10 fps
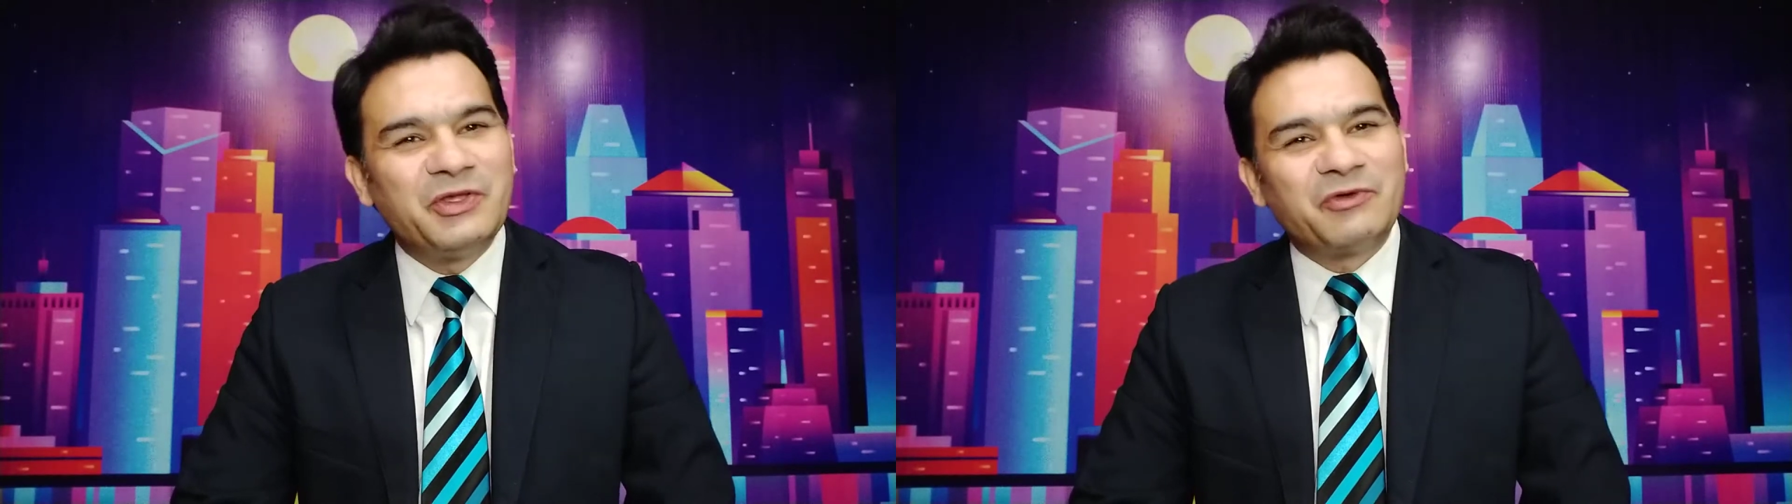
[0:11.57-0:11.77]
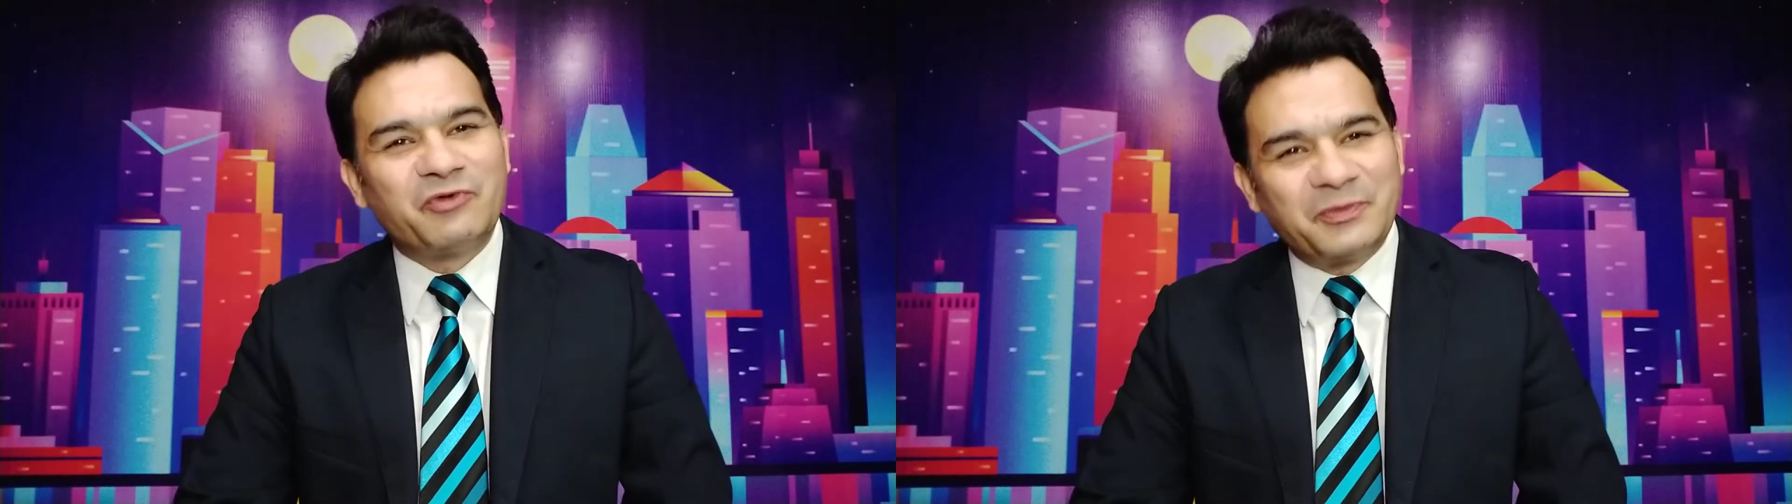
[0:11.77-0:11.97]

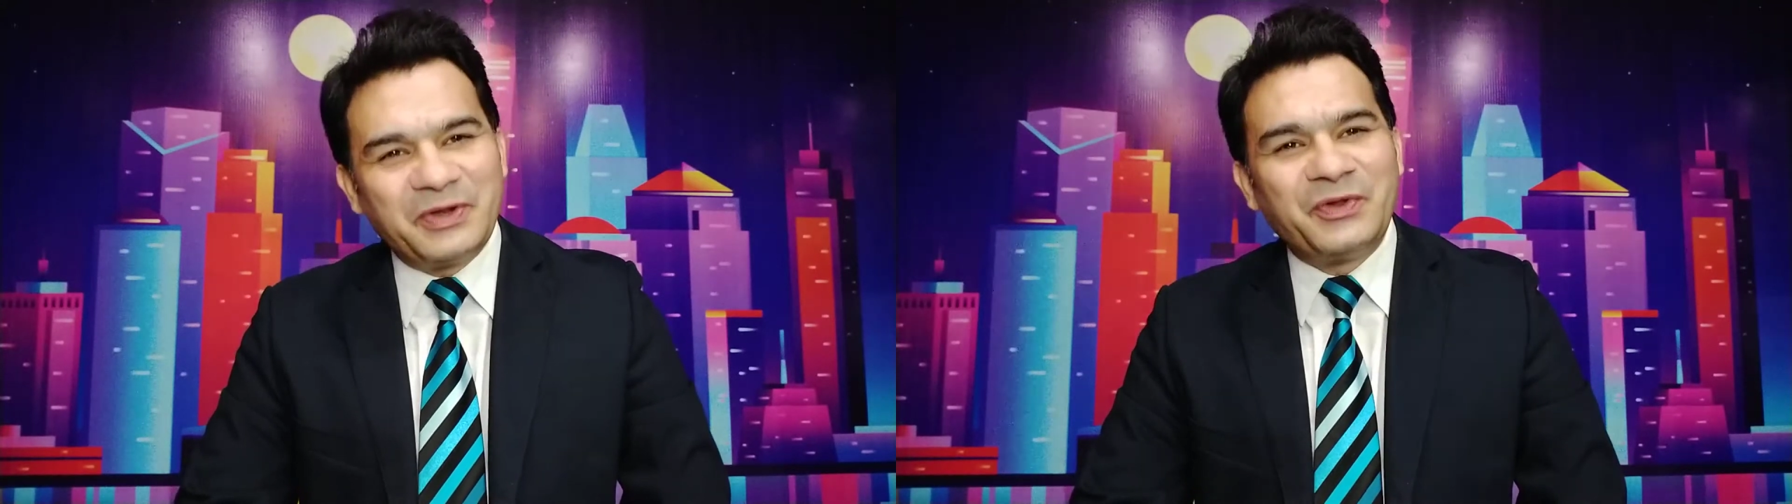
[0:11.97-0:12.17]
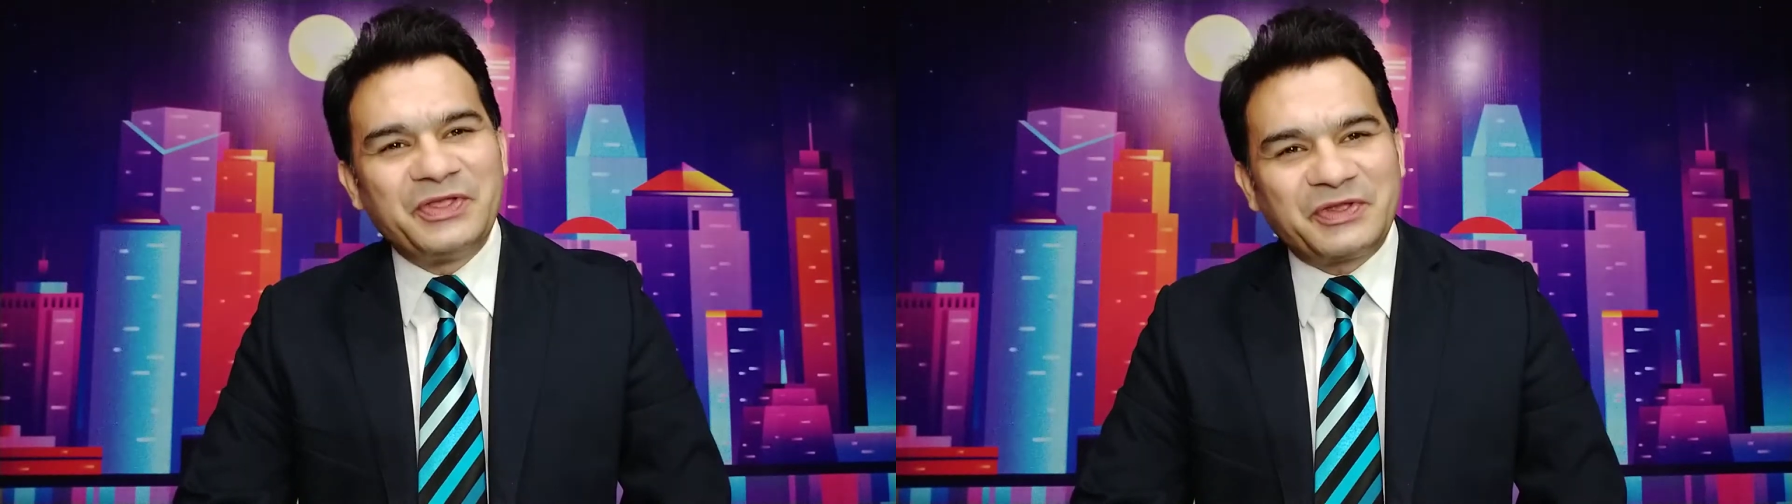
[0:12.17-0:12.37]
Would be
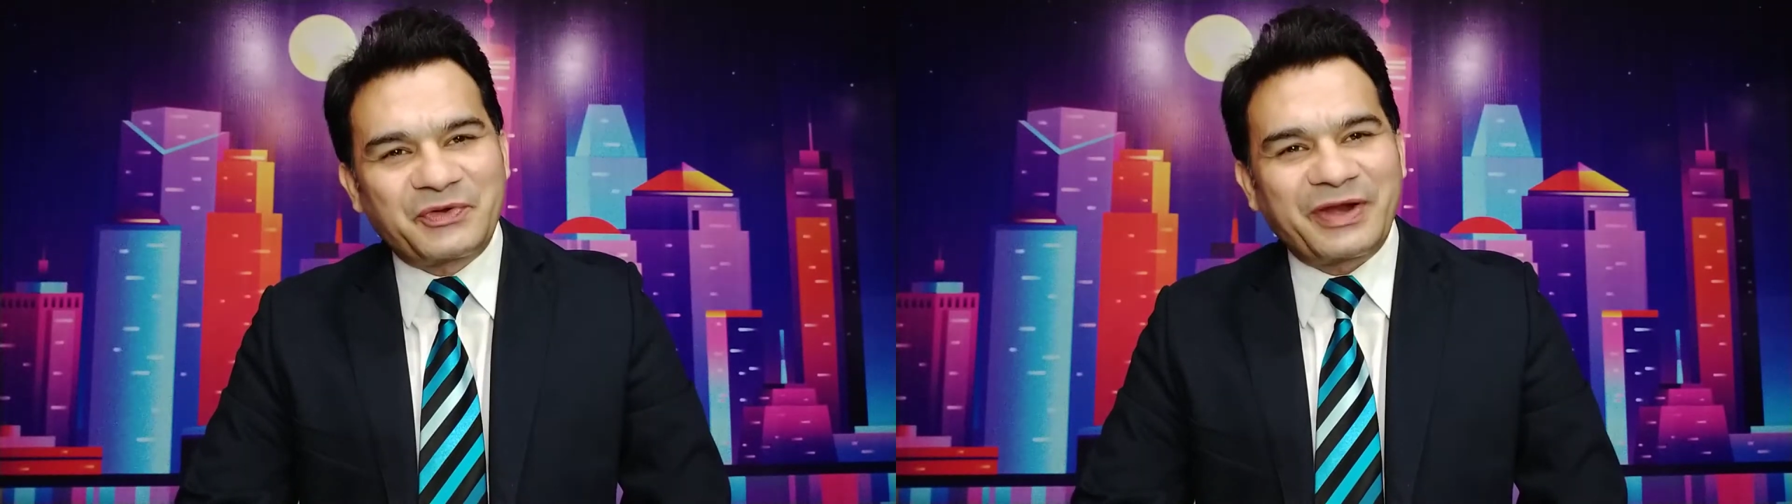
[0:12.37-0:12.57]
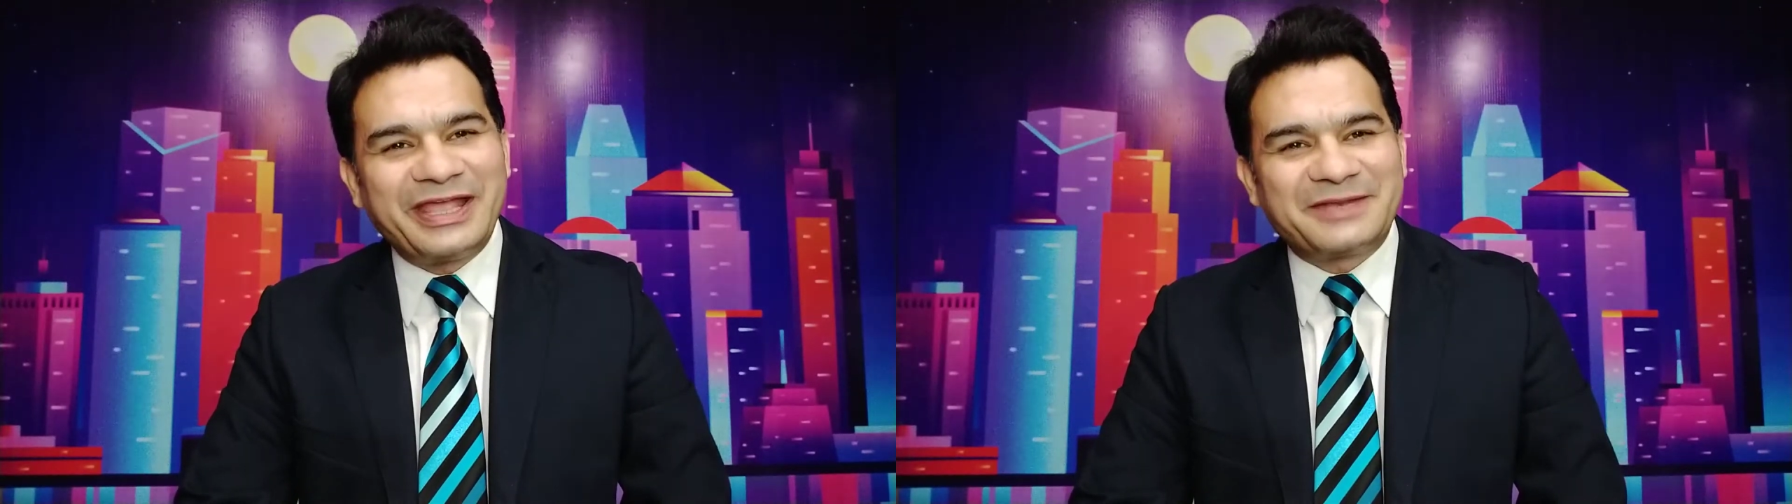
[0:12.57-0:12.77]
doing
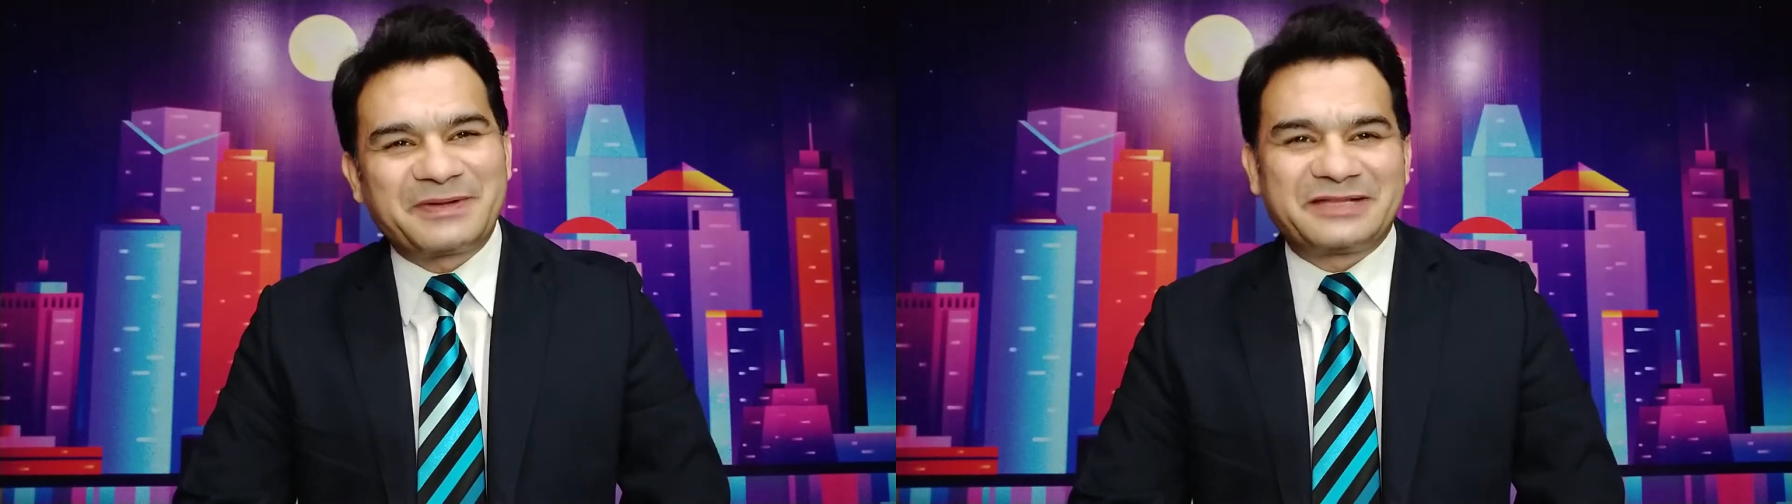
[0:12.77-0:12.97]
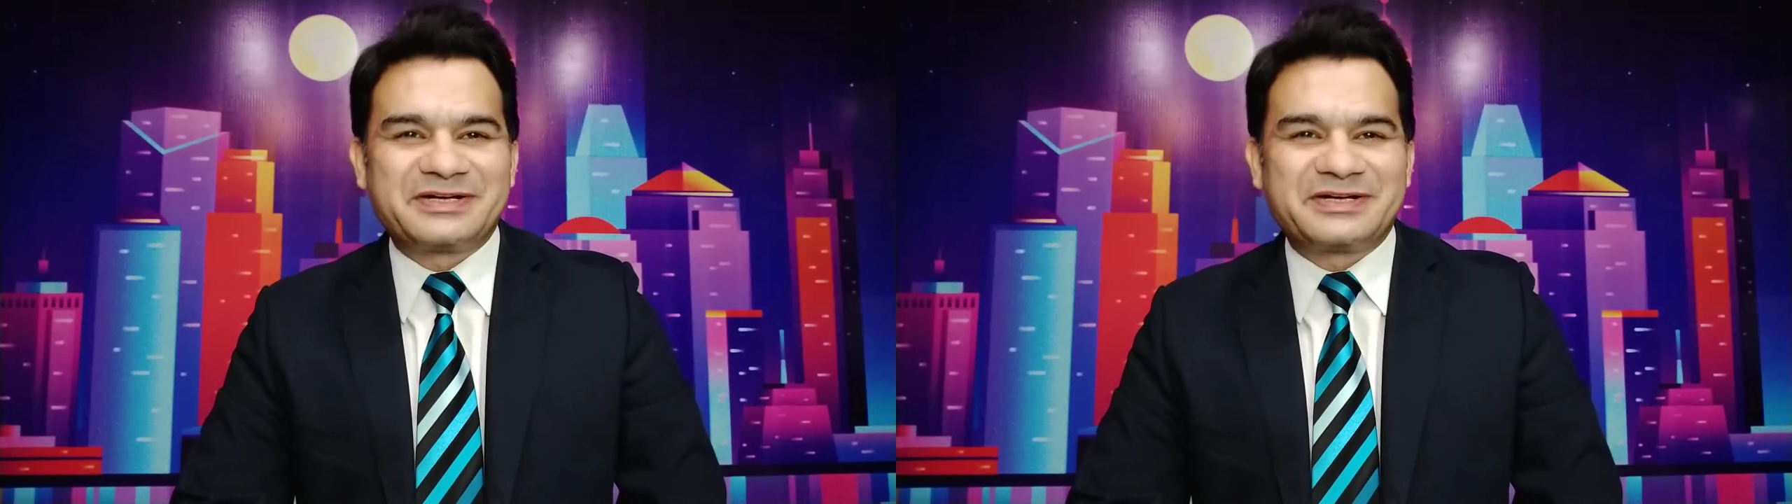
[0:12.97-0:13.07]
great by the